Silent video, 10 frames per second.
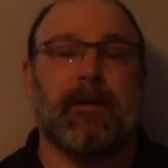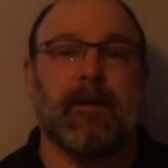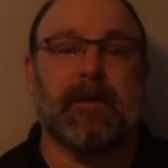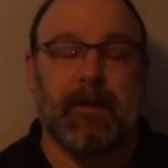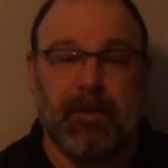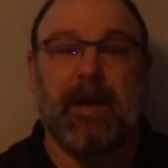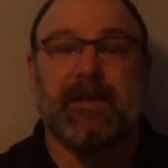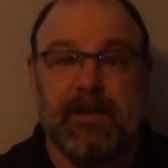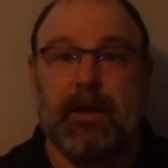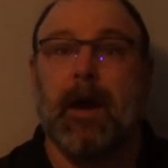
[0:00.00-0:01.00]

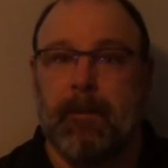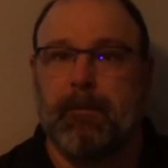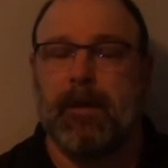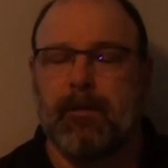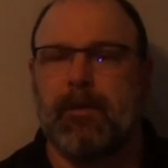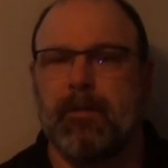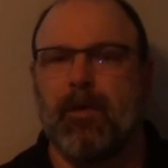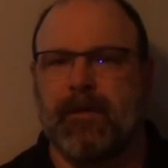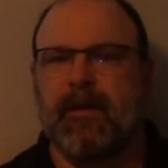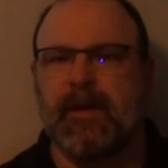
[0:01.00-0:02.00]
subjects to come, to
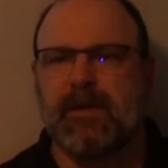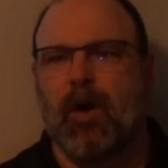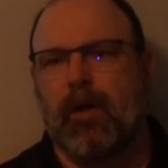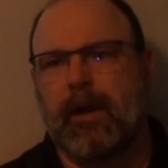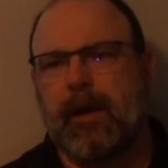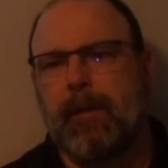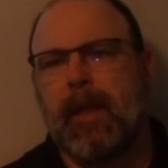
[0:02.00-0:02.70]
move to this colony.